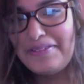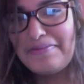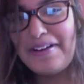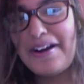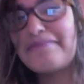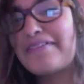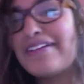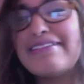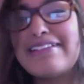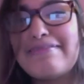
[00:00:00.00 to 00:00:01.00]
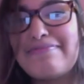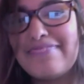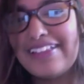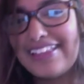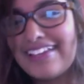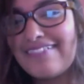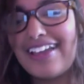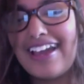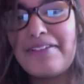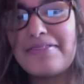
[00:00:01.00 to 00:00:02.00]
but I'm going to believe
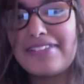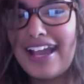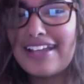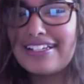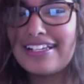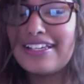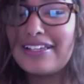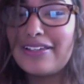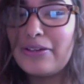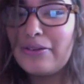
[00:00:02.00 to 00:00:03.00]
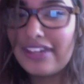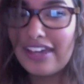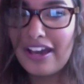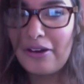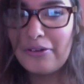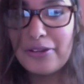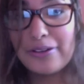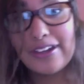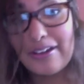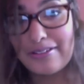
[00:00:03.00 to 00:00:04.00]
that it was actually Yu-Gi-Oh,
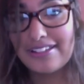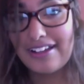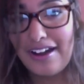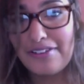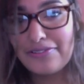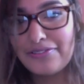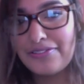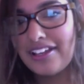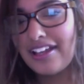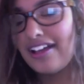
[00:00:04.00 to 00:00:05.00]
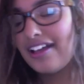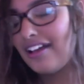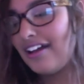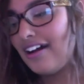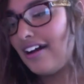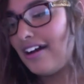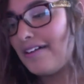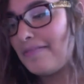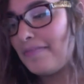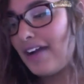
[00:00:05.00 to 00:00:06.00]
Yu-Gi-Oh stuff.
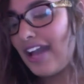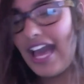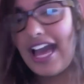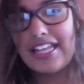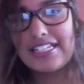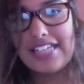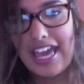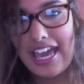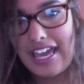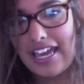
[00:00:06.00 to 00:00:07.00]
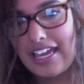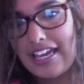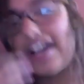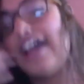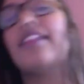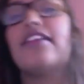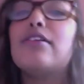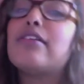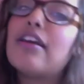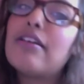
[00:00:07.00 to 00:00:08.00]
Um, I had a I had
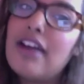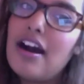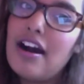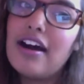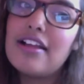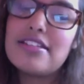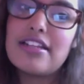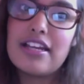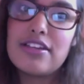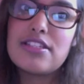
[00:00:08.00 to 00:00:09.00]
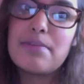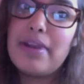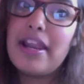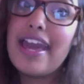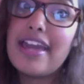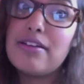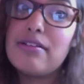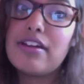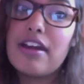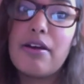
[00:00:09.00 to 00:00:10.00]
Yu-Gi-Oh cards and I used to play
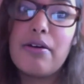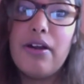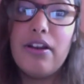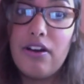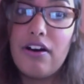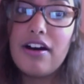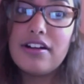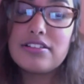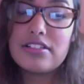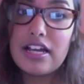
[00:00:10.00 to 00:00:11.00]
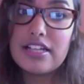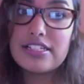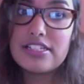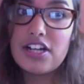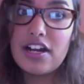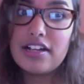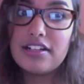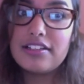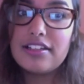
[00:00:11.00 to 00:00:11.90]
Yu-Gi-Oh a lot as a child.